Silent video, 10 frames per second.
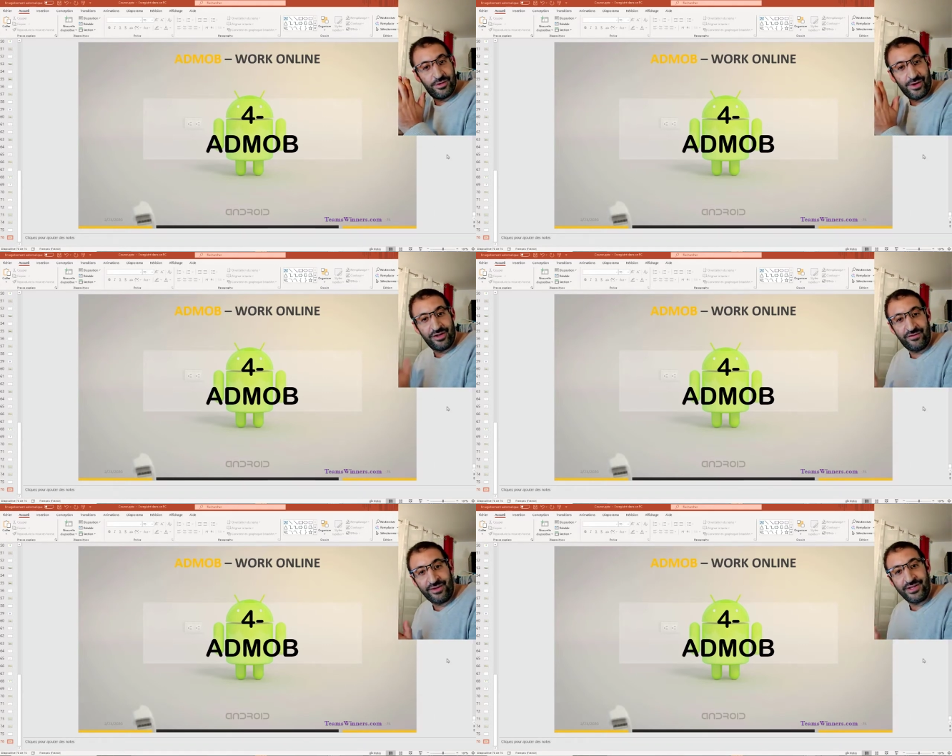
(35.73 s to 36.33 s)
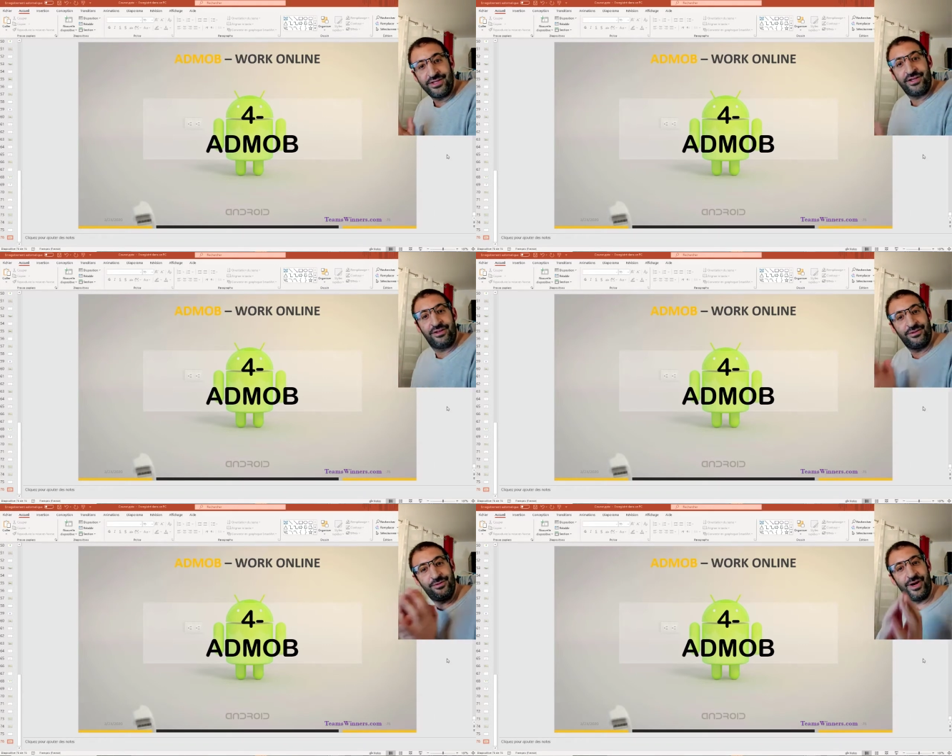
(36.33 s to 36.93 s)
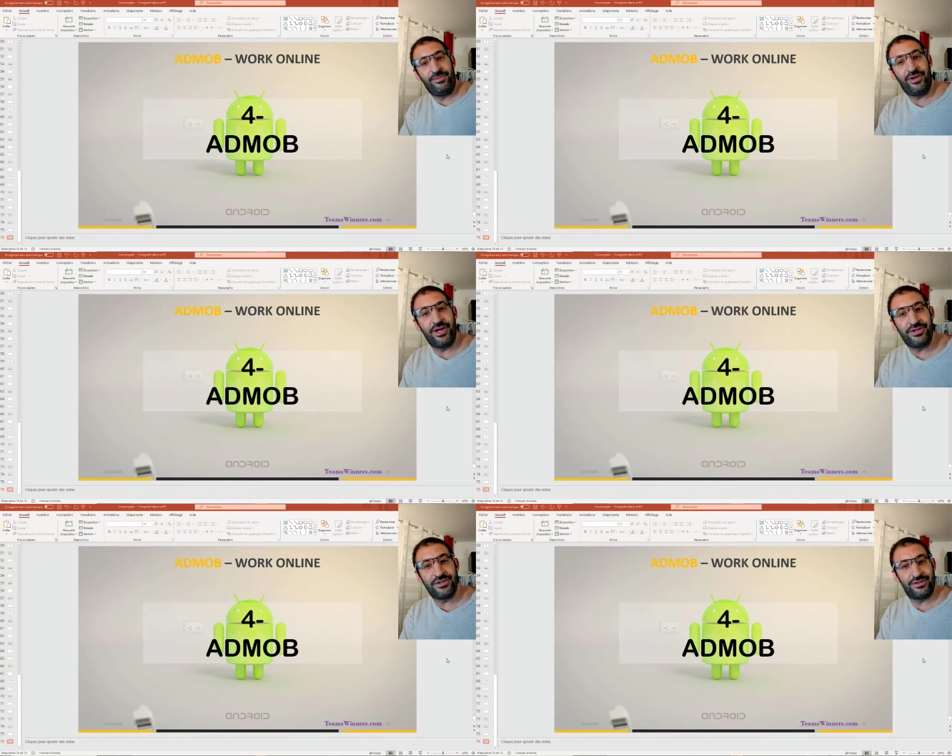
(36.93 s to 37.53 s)
the advertising to your
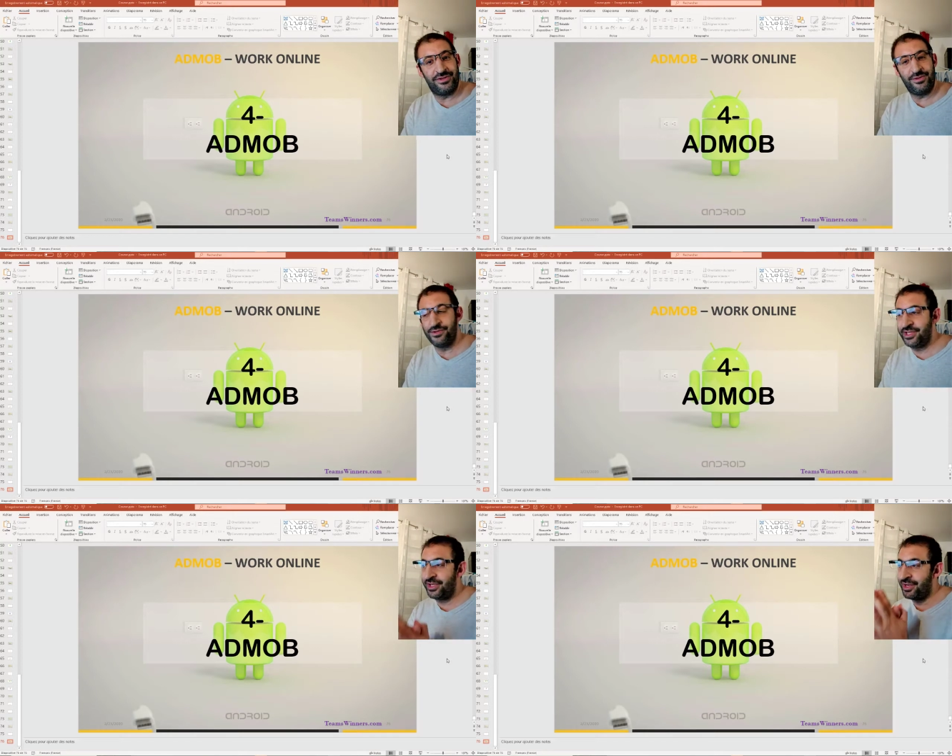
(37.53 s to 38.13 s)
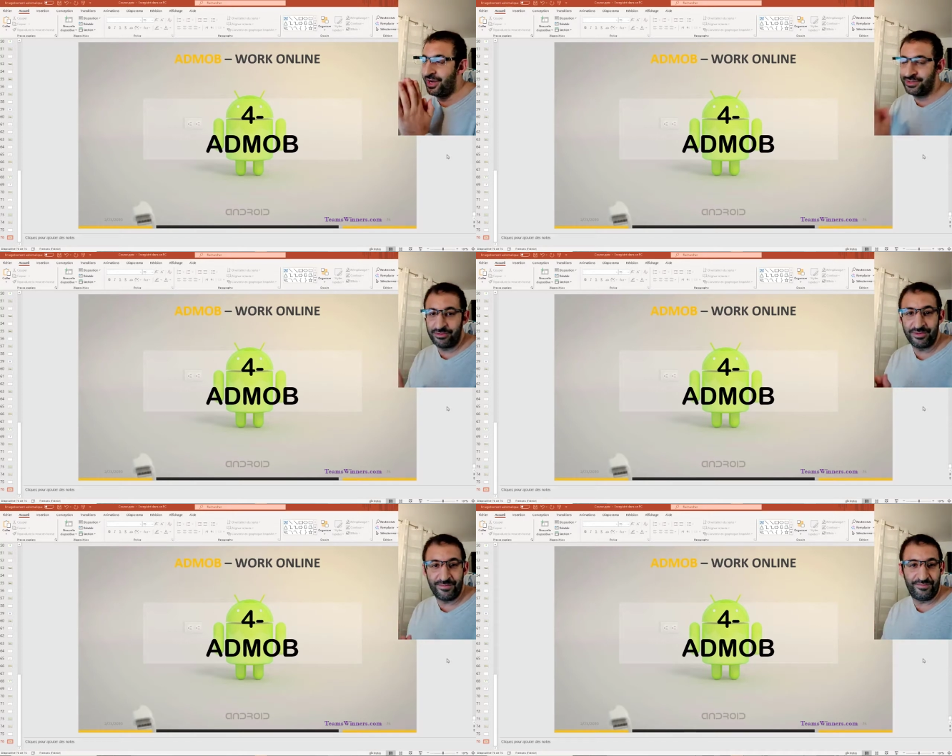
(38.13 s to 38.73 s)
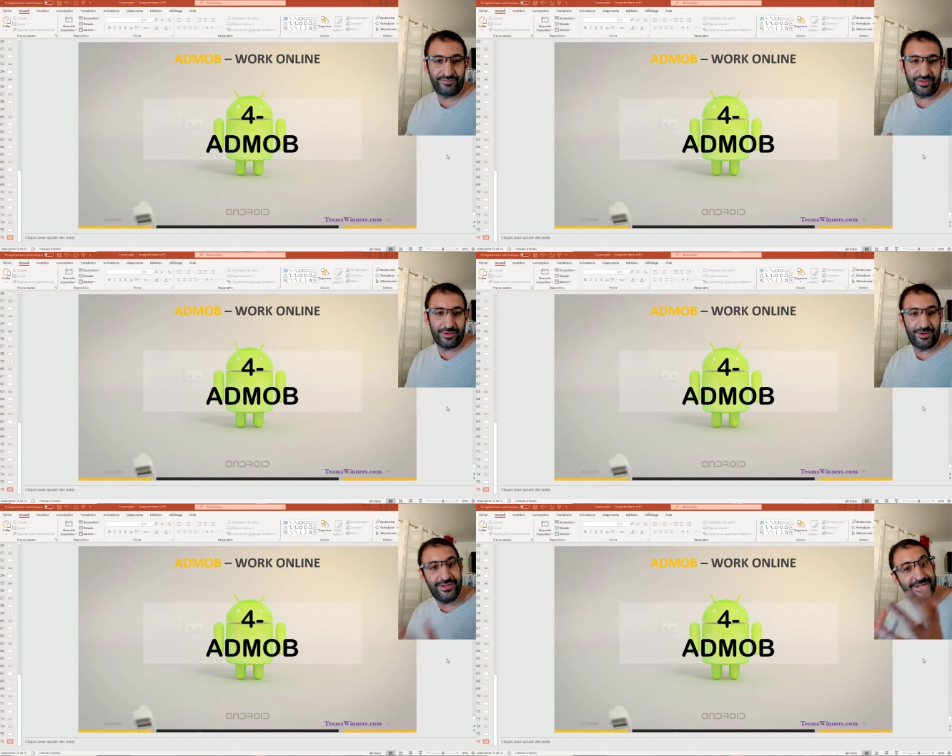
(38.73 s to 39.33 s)
application using Admob.
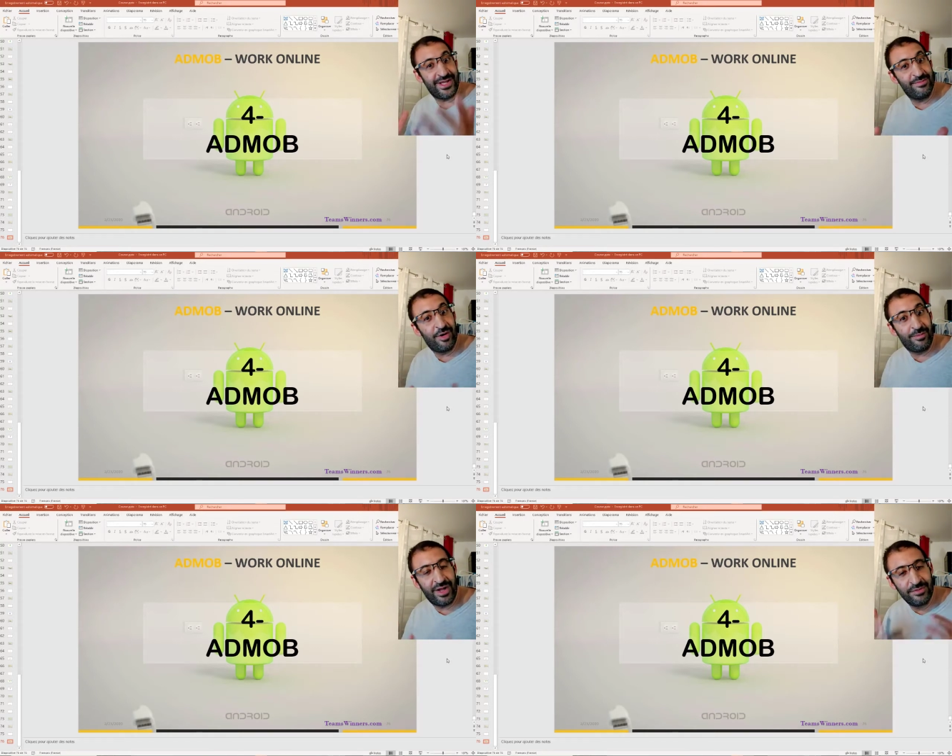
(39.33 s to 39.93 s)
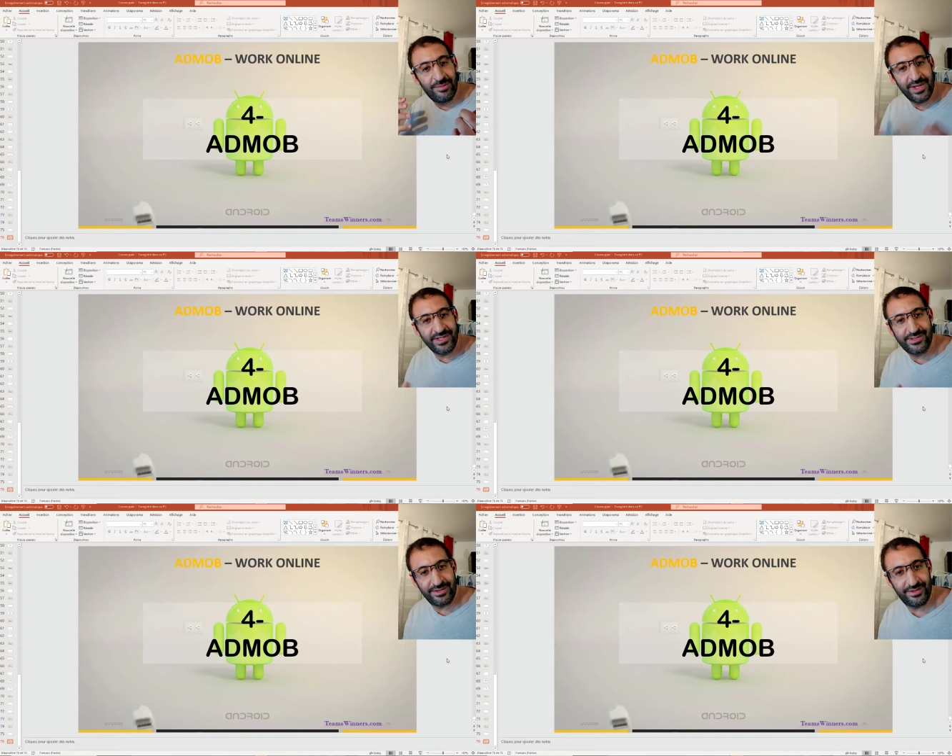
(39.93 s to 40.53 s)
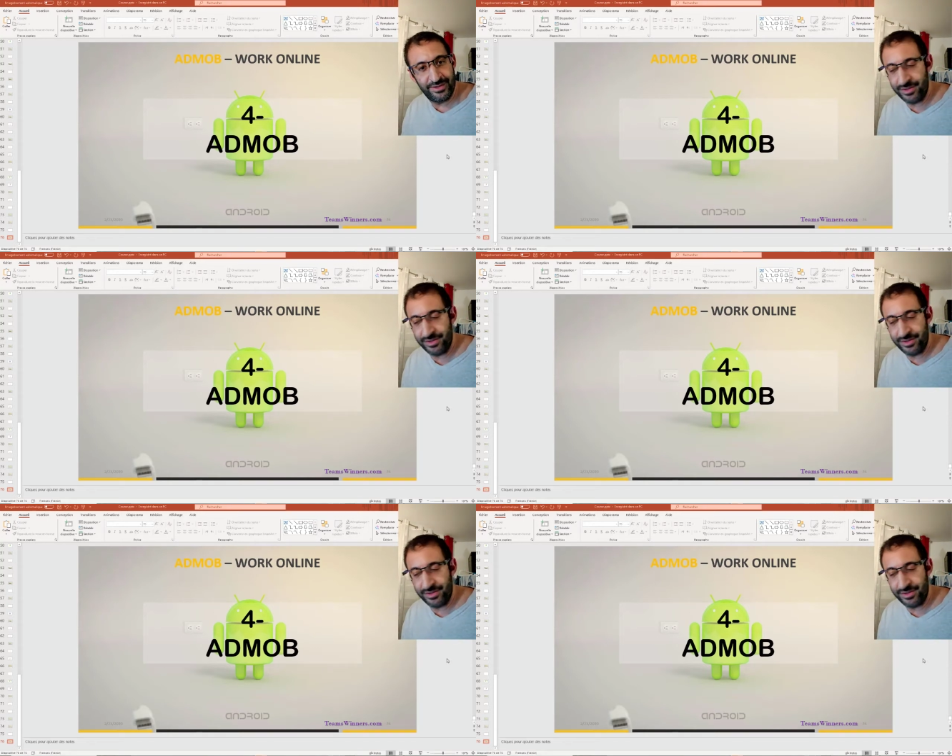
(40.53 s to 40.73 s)
What is Admob? Admob is